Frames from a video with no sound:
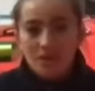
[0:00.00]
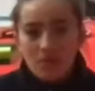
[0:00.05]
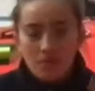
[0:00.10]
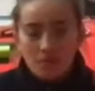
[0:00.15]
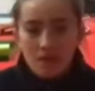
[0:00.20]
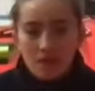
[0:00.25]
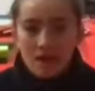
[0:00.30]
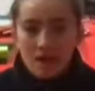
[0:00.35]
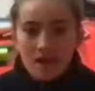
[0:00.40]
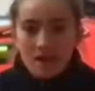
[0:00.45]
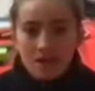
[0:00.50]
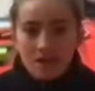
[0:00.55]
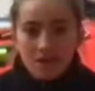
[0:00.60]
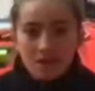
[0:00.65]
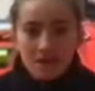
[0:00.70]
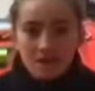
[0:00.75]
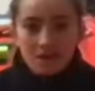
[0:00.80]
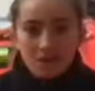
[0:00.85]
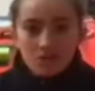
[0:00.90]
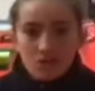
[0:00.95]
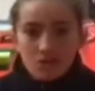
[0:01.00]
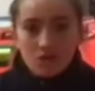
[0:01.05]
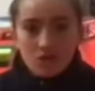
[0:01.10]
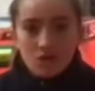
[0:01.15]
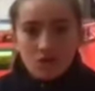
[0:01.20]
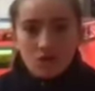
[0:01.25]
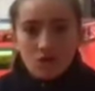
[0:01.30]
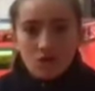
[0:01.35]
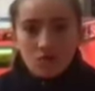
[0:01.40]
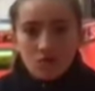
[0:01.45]
3,
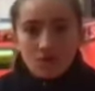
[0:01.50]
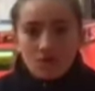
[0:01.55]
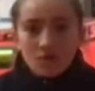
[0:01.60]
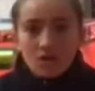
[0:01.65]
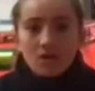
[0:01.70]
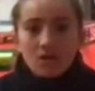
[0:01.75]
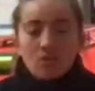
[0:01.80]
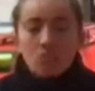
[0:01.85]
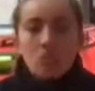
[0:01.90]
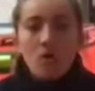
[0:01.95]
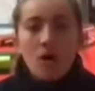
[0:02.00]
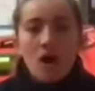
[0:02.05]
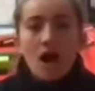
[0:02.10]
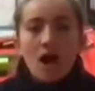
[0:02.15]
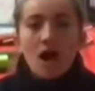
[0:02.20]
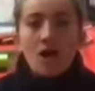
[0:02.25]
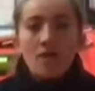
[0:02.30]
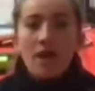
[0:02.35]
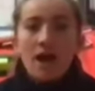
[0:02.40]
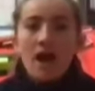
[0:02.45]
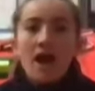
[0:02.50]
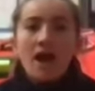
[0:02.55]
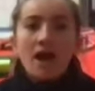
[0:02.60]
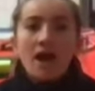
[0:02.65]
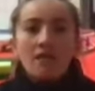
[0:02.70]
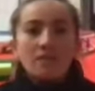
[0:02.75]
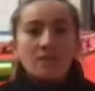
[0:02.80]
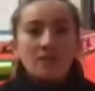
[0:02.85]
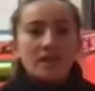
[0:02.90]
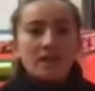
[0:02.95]
2, 1,
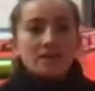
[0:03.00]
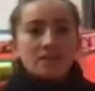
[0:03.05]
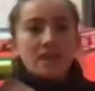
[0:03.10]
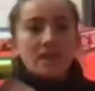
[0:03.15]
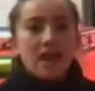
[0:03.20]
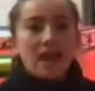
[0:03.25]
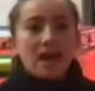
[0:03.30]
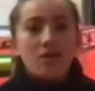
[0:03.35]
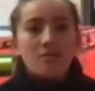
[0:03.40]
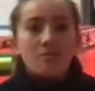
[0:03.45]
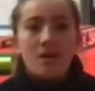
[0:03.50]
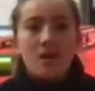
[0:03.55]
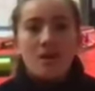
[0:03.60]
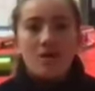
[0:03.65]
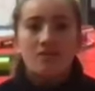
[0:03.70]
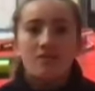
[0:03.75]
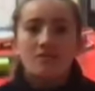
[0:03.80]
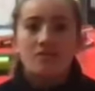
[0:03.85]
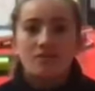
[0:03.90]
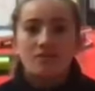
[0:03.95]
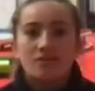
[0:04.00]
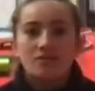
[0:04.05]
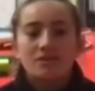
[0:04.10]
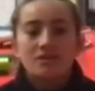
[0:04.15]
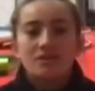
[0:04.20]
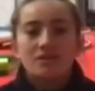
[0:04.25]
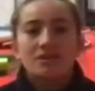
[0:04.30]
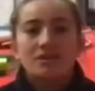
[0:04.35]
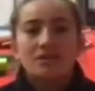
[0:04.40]
and knees to elbows.